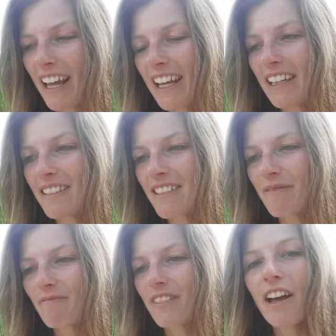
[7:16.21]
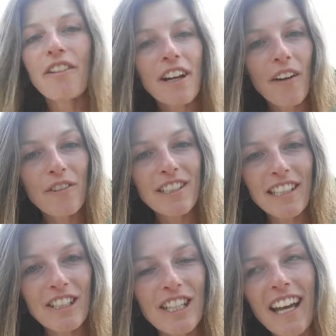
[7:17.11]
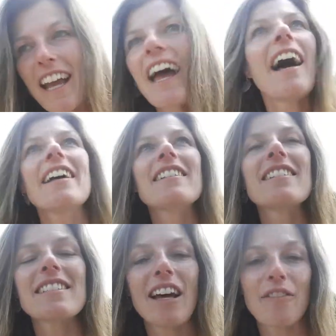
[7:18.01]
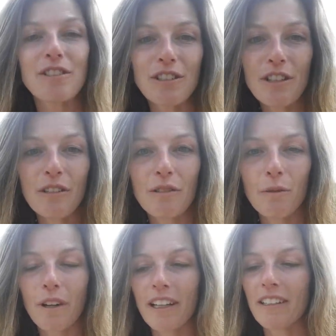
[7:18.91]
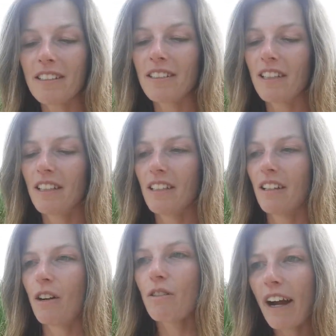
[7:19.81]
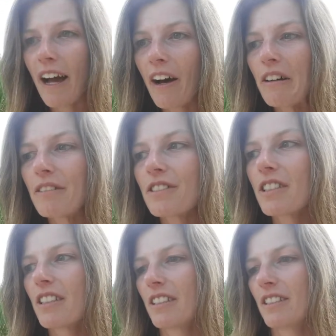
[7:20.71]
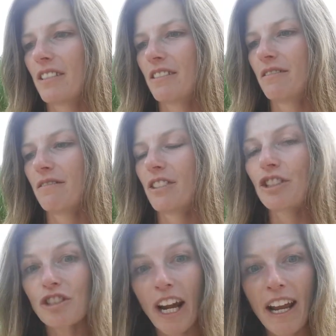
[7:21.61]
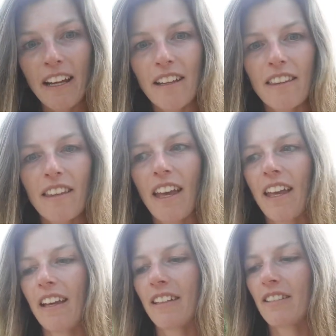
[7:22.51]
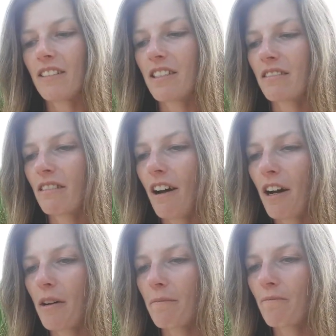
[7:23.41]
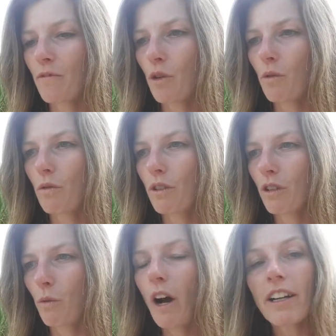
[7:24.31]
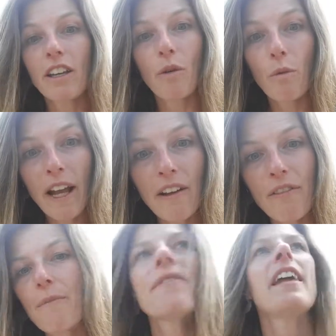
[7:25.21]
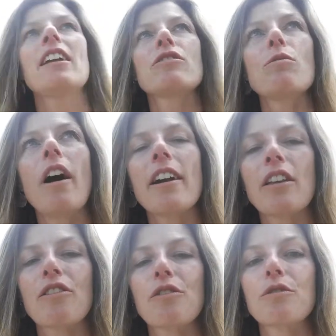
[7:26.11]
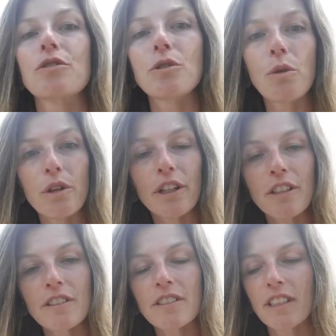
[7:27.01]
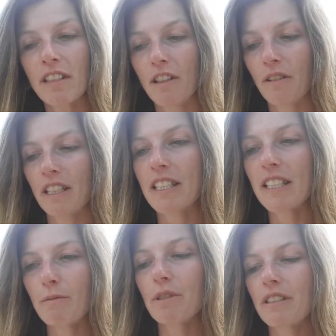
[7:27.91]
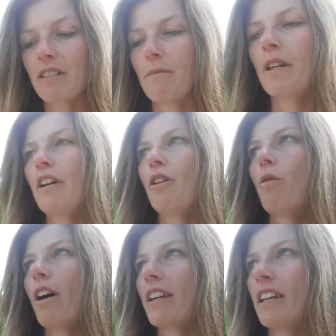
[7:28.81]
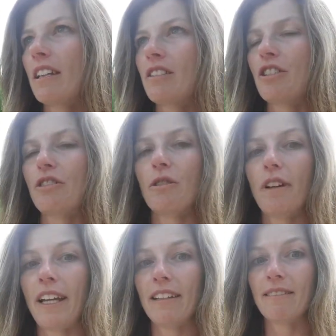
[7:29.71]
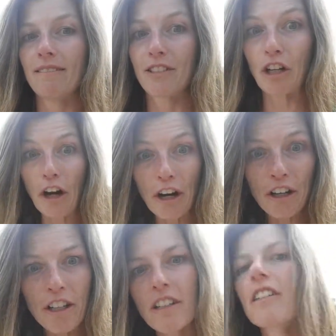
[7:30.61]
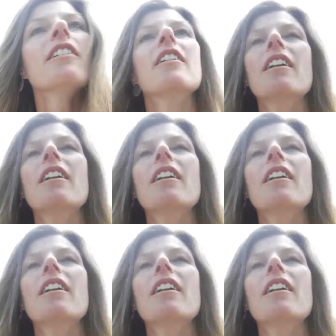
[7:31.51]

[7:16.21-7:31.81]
And the other conversation I had this afternoon was around strength and you know, walking away from things, walking through doors, and, you know, in a symbolism, walking into a dark